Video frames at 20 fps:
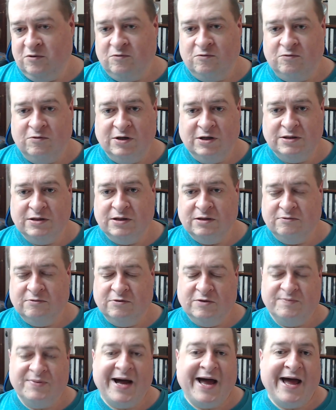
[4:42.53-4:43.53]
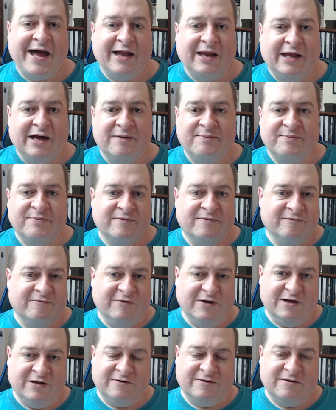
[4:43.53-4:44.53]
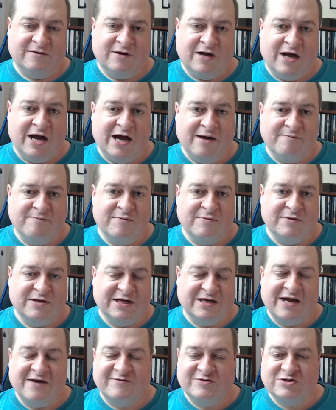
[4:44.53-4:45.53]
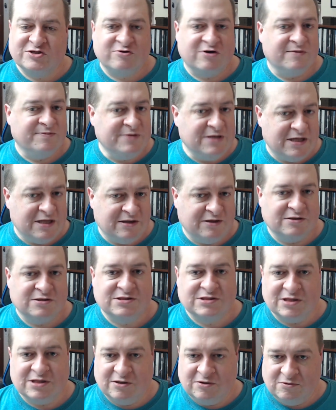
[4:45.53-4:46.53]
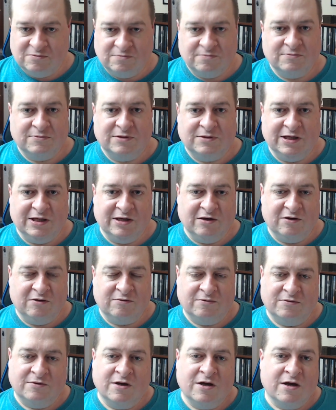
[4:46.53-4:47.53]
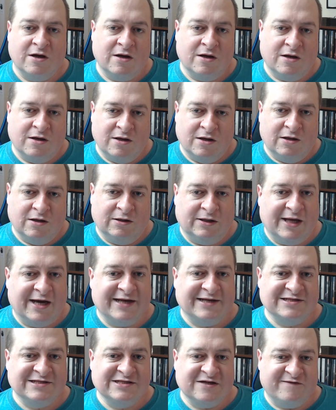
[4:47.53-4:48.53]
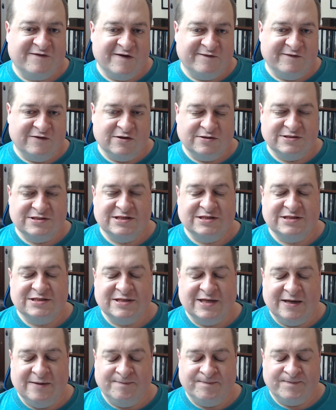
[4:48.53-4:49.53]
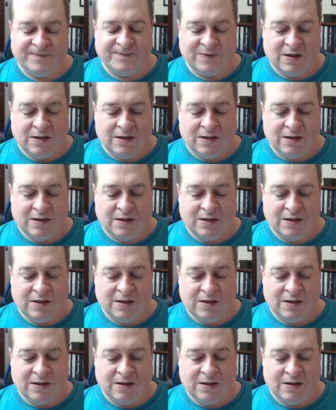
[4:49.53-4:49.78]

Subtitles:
would pile up with, I didn't have a script either. So, a lot of stuff I've learned since then.